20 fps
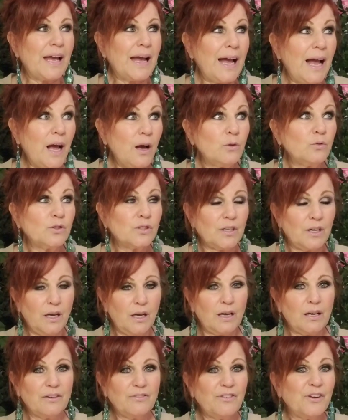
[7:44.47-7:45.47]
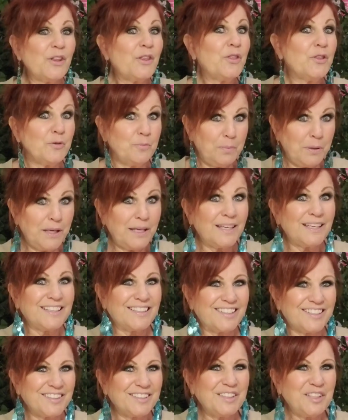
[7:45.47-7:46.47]
out of the
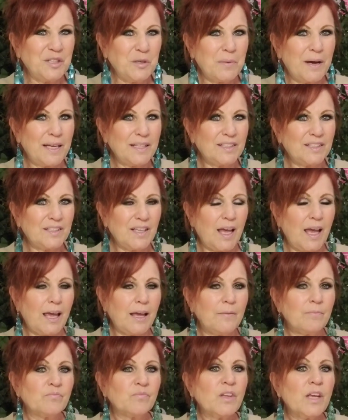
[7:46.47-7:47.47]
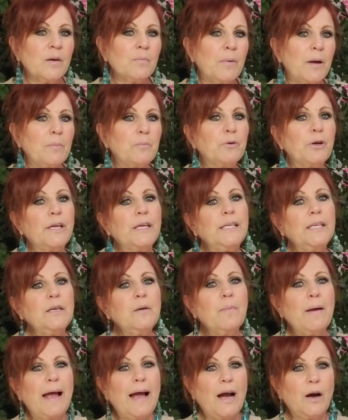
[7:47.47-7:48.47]
pit, you might say, by bringing
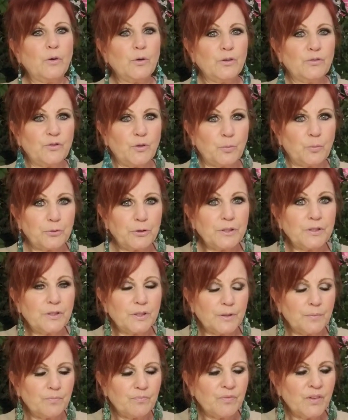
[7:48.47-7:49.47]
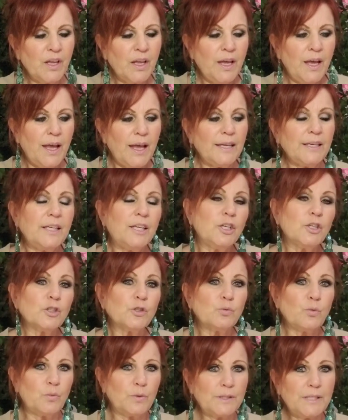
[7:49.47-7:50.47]
him out of the prison. And
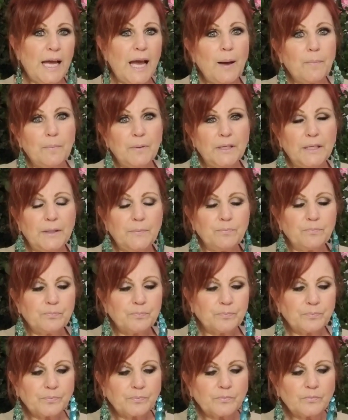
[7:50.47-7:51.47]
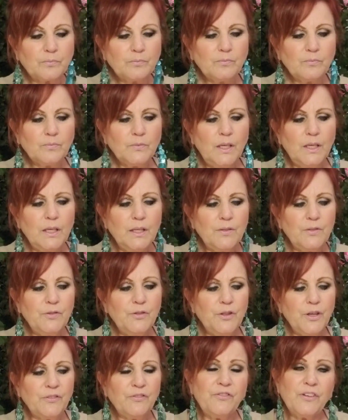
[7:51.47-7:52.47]
here's what was happening
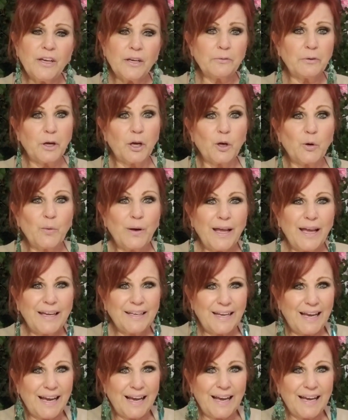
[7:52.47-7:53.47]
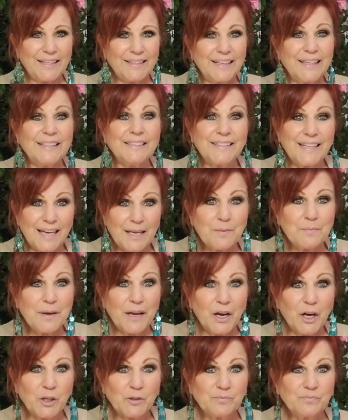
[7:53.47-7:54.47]
the Pharaoh had had a
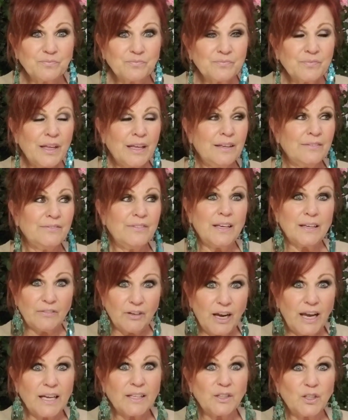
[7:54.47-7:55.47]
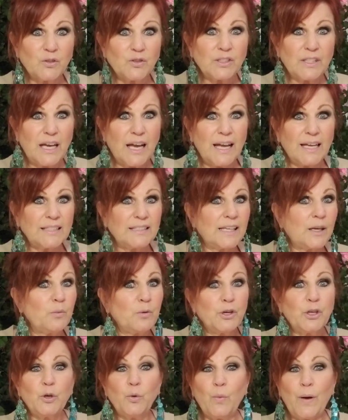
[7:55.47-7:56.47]
nightmare. You ever had those kinds like
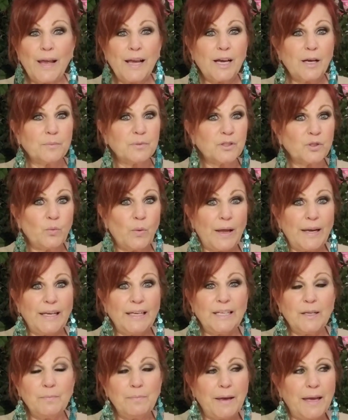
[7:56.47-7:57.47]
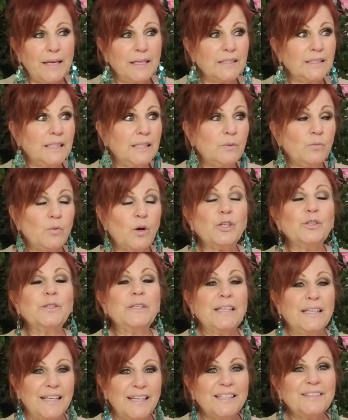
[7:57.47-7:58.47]
where you wake up sweating and panting?
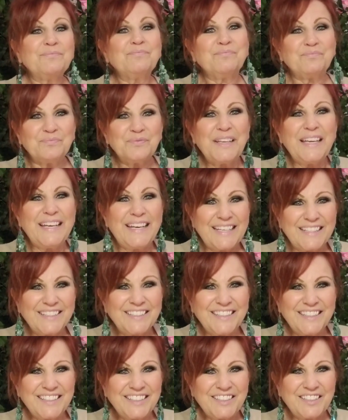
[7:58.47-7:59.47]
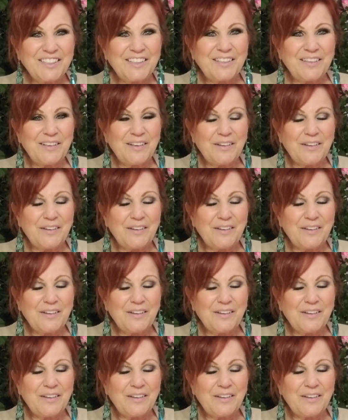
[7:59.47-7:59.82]
Well, in essence,